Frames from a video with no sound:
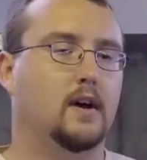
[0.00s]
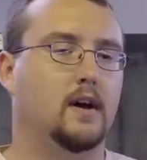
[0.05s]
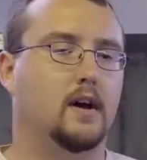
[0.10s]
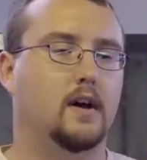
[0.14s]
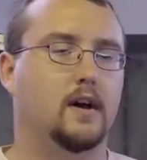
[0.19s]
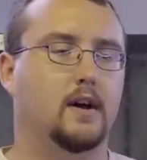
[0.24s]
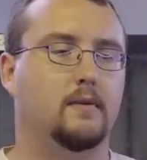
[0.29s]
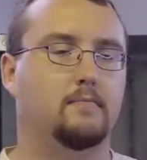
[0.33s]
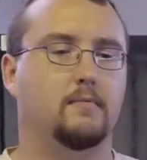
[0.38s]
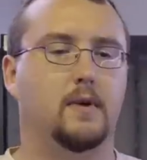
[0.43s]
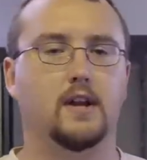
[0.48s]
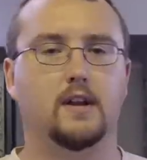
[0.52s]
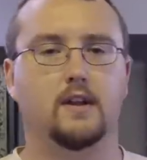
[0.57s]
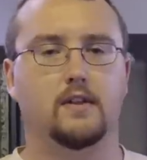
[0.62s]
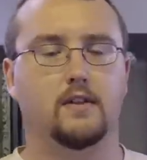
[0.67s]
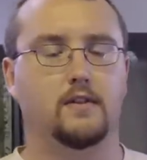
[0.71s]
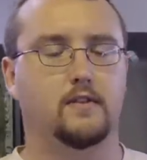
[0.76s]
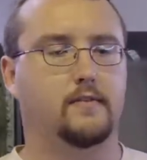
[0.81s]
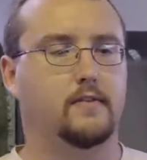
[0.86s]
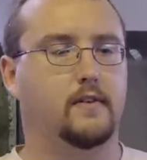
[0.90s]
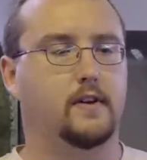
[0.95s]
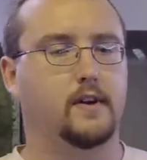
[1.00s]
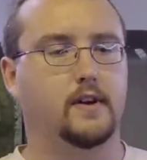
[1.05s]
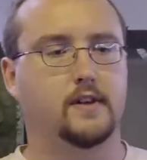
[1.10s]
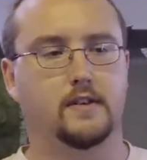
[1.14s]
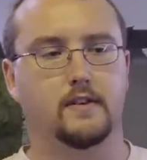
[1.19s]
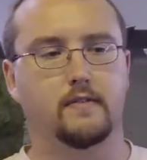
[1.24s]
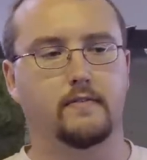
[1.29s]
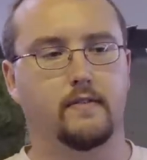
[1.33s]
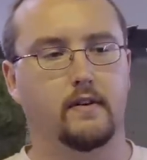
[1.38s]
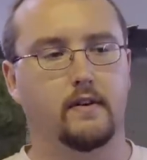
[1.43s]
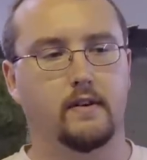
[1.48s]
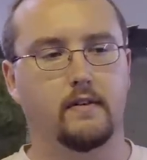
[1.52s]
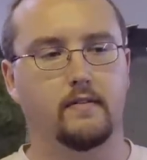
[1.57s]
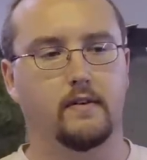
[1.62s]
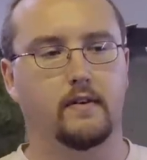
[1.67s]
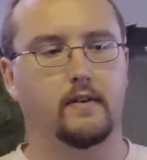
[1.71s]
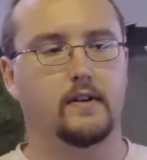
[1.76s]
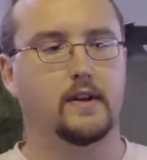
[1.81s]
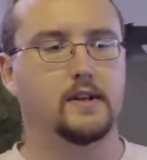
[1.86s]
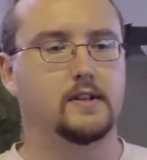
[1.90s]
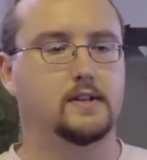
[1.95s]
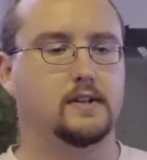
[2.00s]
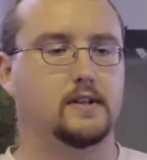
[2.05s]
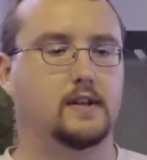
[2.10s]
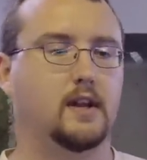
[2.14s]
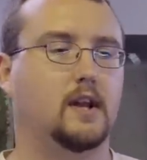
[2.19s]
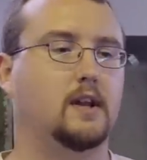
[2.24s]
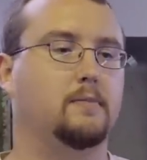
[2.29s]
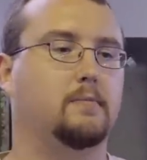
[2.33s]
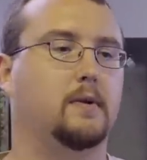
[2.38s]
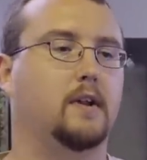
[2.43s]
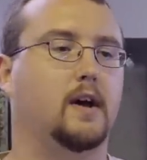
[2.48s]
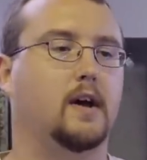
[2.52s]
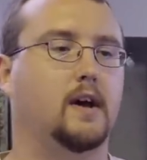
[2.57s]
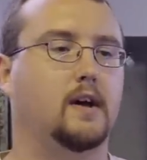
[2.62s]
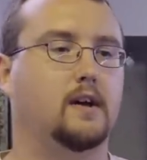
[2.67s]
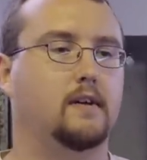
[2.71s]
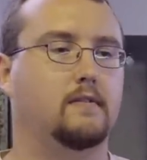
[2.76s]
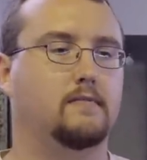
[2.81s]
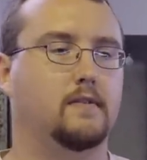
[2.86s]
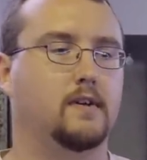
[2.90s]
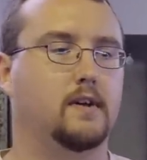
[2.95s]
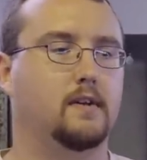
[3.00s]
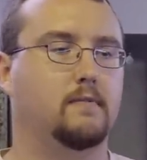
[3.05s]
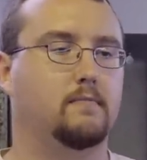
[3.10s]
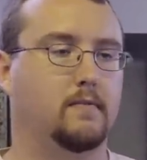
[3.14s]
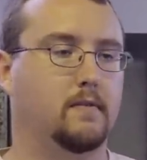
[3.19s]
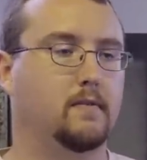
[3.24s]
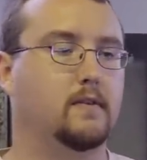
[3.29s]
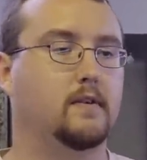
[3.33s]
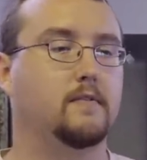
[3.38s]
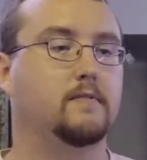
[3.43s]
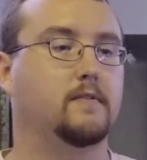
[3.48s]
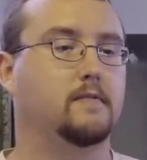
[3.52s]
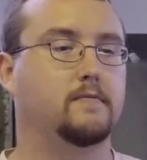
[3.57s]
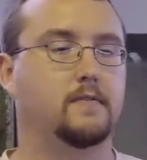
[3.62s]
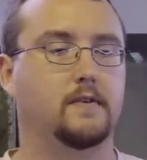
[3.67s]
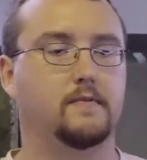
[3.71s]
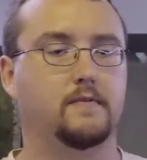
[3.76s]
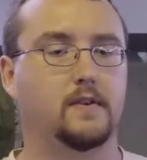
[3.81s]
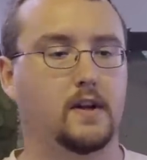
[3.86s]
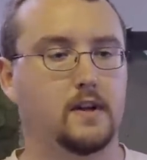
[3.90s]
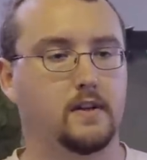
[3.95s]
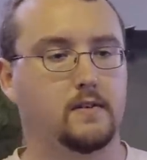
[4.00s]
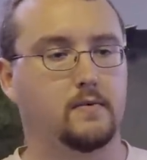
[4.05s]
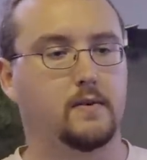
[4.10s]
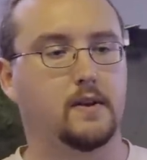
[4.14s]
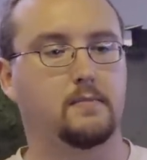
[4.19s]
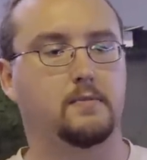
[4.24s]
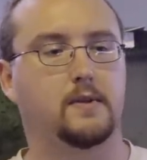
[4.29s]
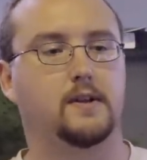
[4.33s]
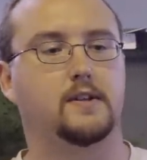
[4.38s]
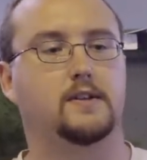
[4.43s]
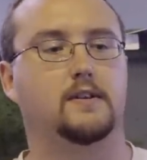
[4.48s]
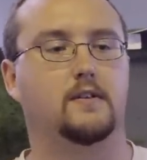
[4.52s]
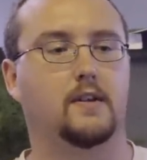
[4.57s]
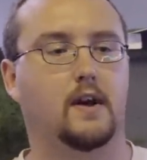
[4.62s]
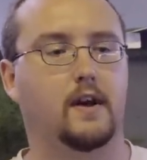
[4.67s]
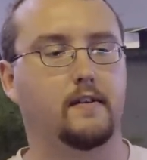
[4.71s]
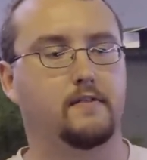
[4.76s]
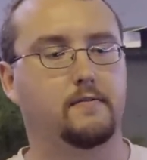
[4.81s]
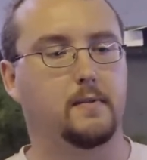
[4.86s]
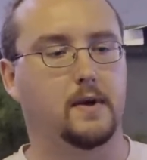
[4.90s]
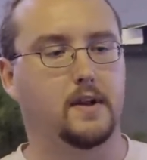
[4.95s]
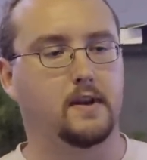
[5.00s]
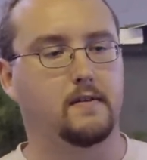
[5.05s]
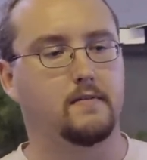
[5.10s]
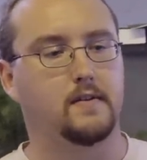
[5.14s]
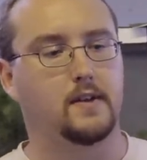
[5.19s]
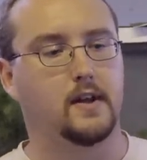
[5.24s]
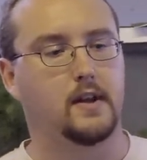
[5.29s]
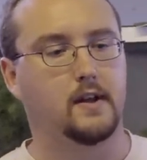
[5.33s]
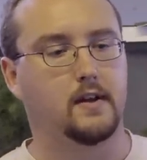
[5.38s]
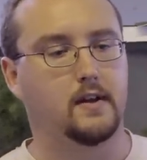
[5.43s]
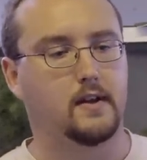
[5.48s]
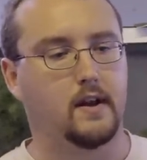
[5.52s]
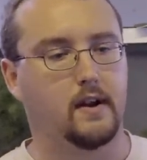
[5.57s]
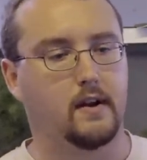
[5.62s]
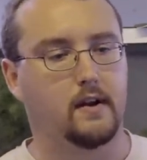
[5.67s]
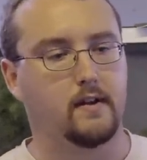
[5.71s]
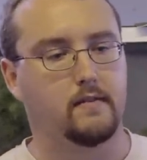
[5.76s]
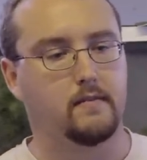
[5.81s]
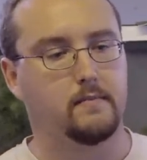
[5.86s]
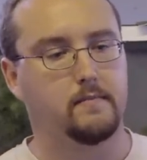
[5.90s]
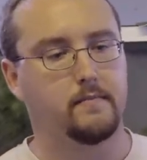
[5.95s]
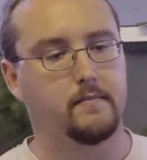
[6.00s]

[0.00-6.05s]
Any of those frogs are very, very easy to keep alive through their full 15, 20 plus year lifespan if you take good care of them.